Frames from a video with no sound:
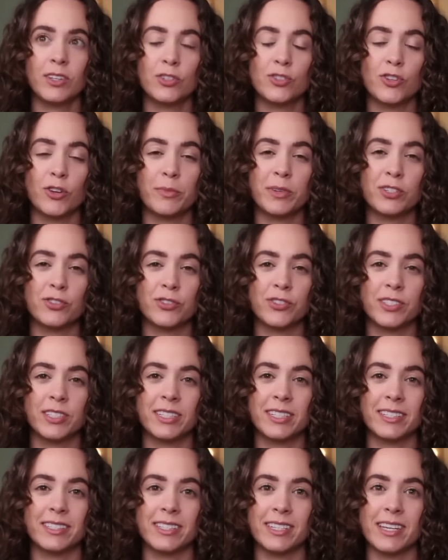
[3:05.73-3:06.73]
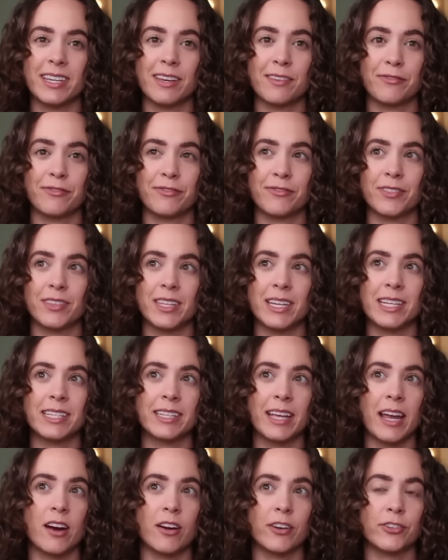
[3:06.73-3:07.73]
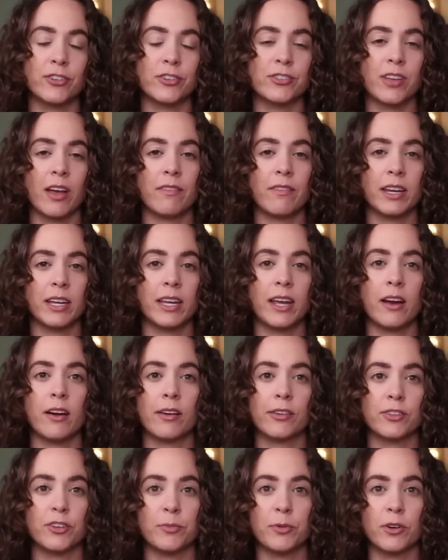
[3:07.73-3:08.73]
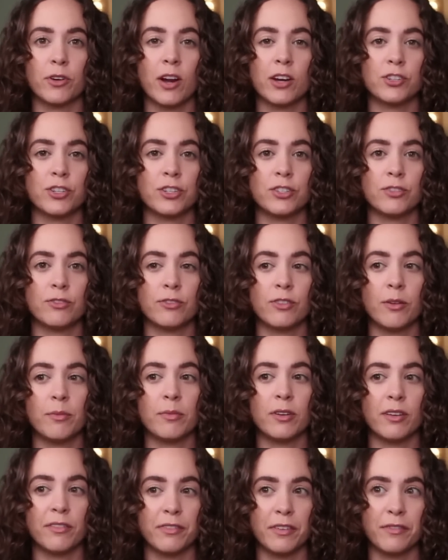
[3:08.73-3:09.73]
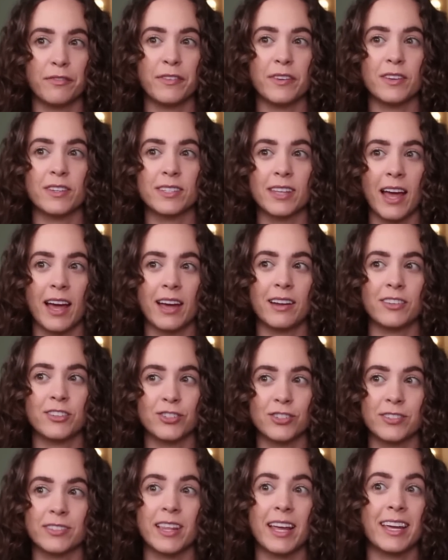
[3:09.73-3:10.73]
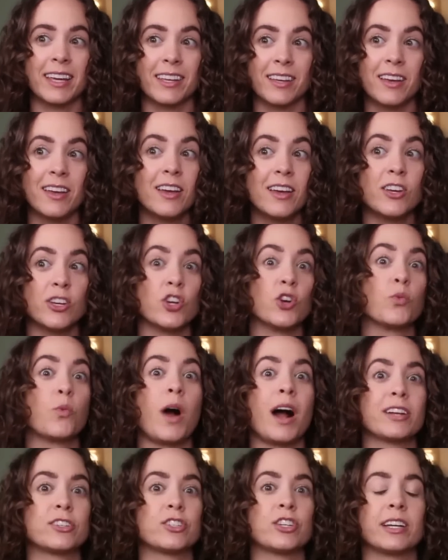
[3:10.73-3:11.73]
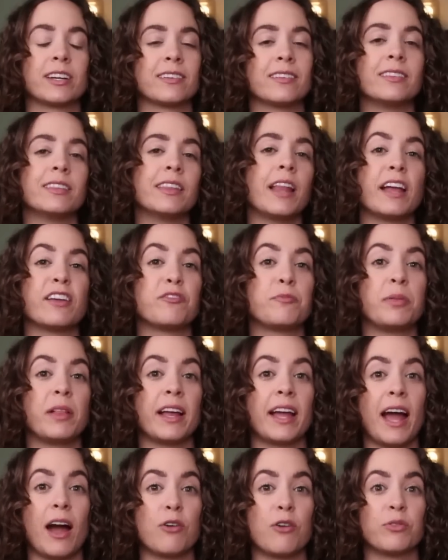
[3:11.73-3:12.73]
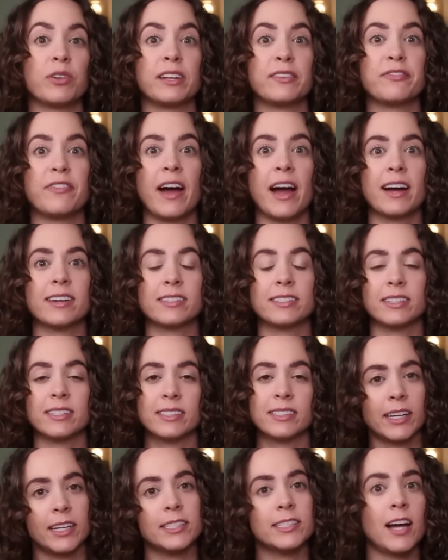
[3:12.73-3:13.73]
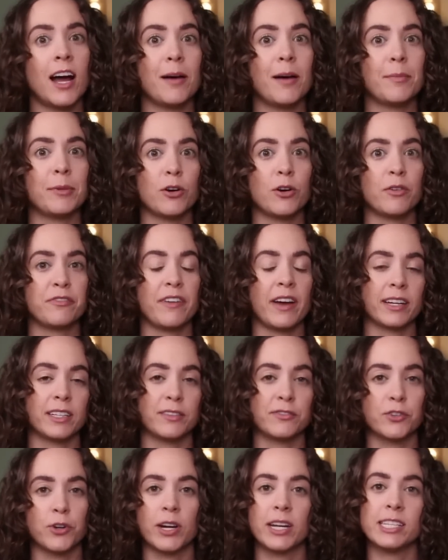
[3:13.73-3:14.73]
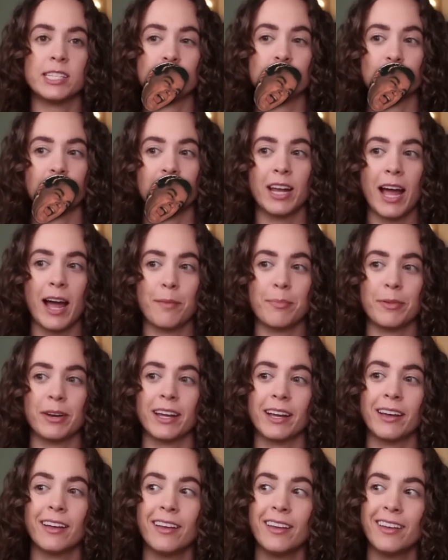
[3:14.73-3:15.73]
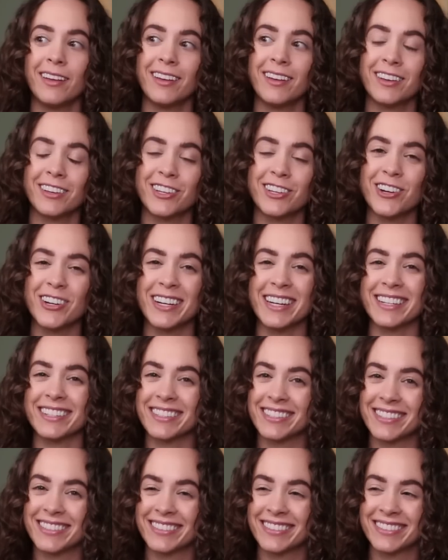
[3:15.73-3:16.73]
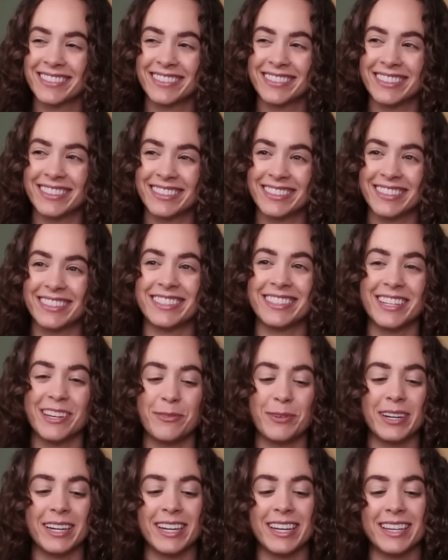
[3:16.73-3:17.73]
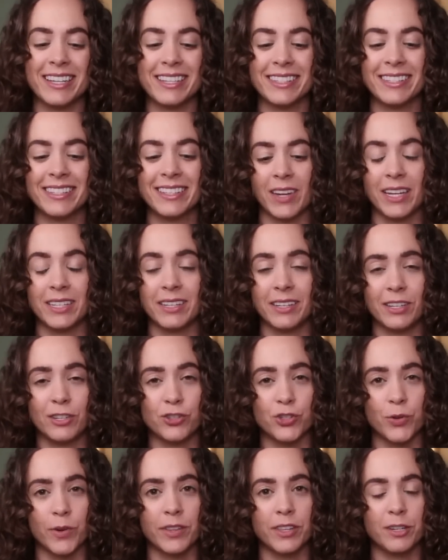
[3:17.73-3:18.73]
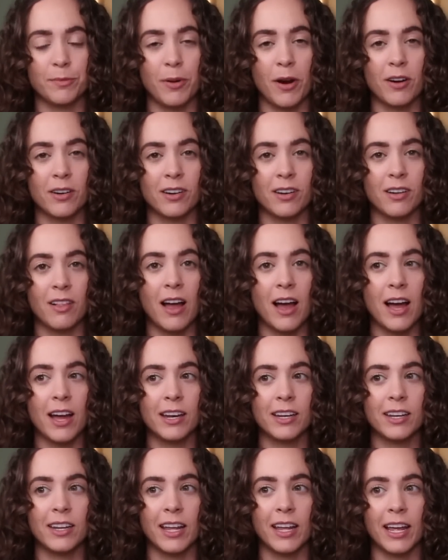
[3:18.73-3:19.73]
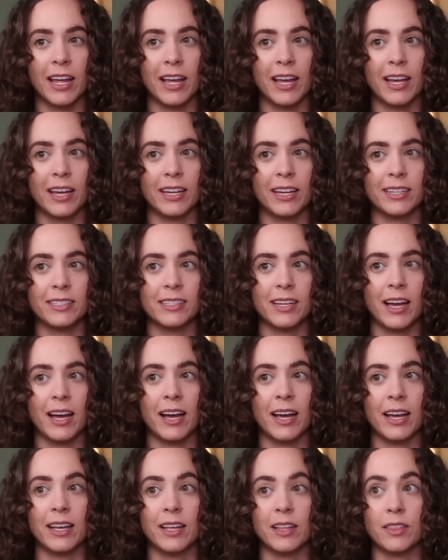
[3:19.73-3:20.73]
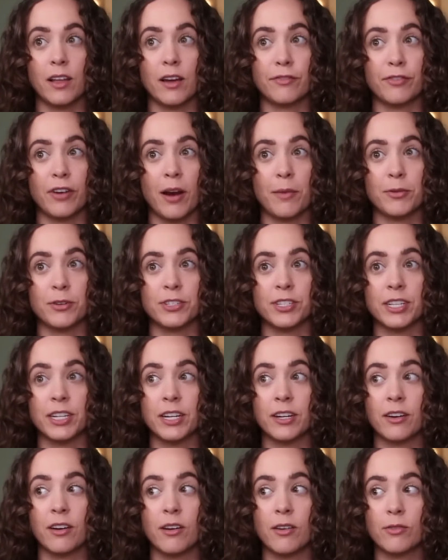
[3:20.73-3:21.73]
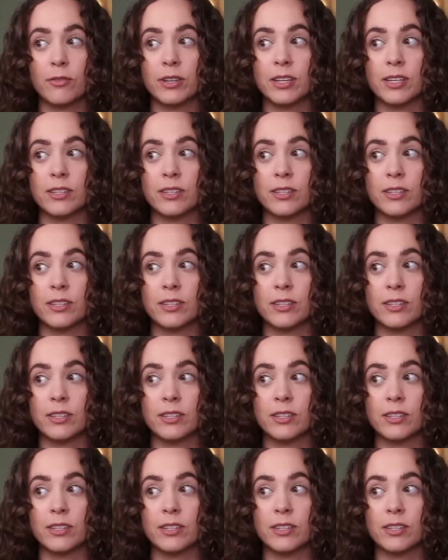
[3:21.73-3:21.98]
So I'm interested to see if these characters have any character progression to them or if it feels kind of just like you're watching life play out really fast and it's like a domino effect of crazy happening. Curious to see what it is. I did enjoy The Departed a lot, and I love Robert De Niro.